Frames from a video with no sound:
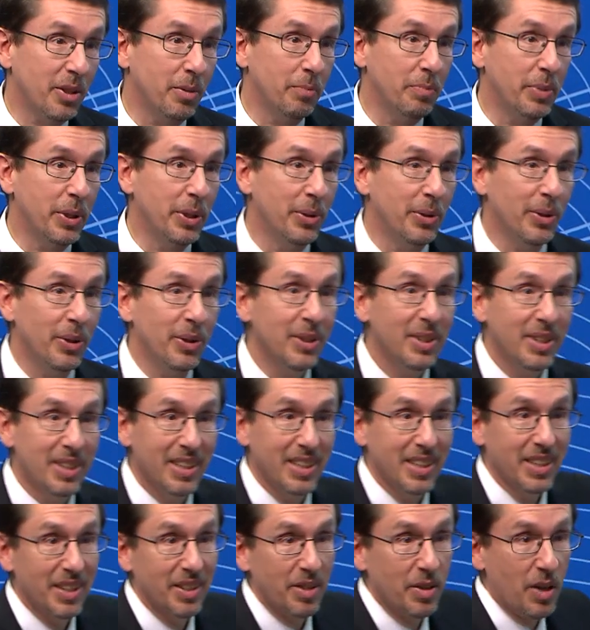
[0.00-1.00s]
computer
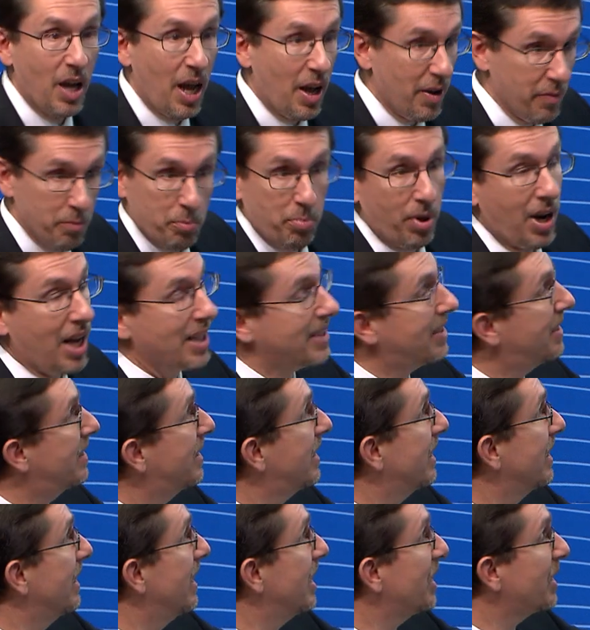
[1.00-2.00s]
and
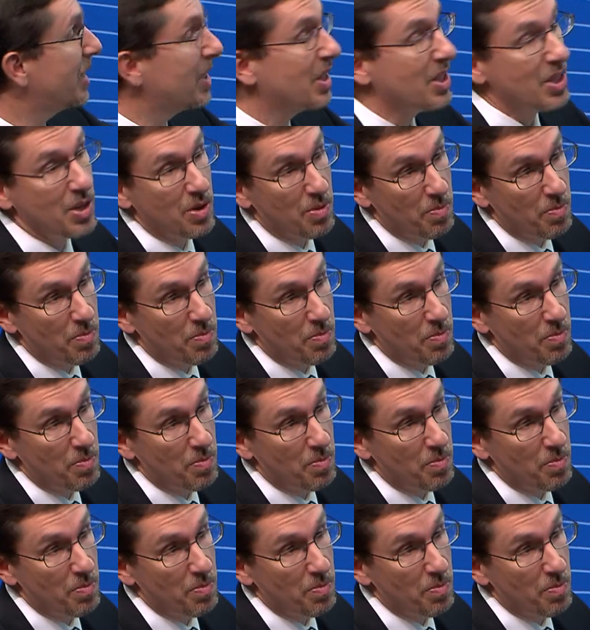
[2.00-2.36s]
processing this,